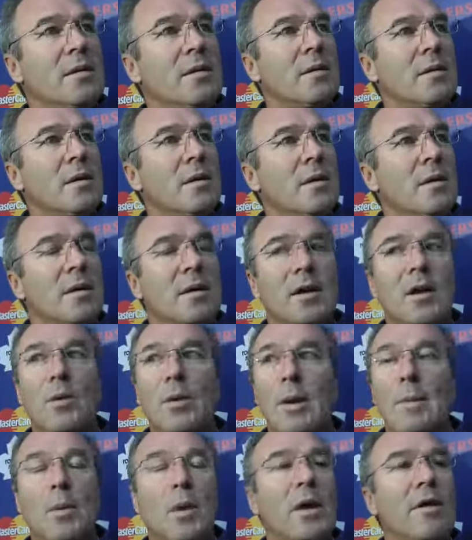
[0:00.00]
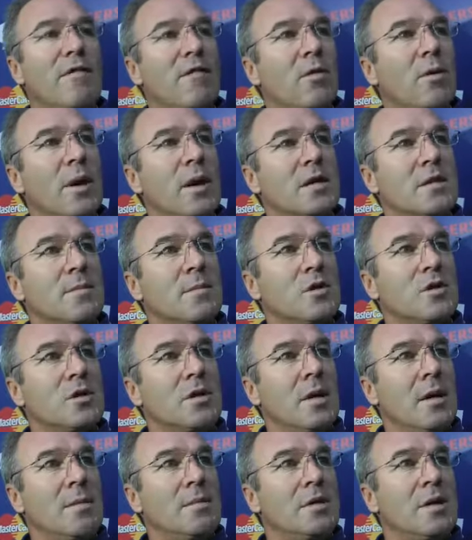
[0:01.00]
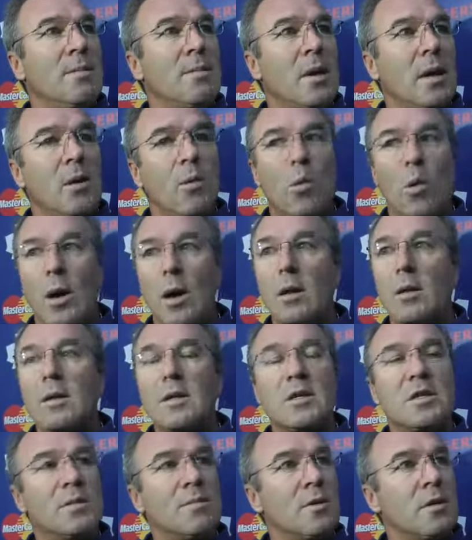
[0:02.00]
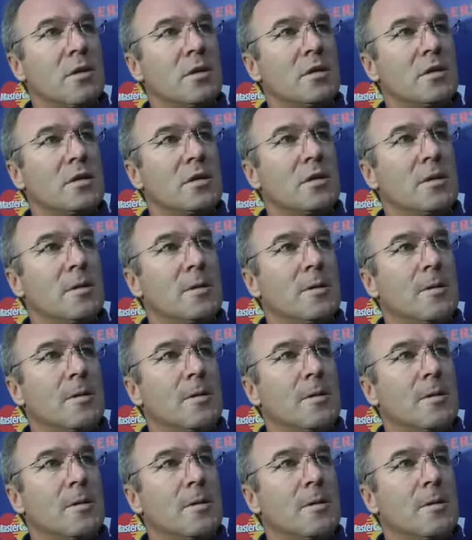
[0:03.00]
Uh, you know, he played four exhibition games, he played well in spurts.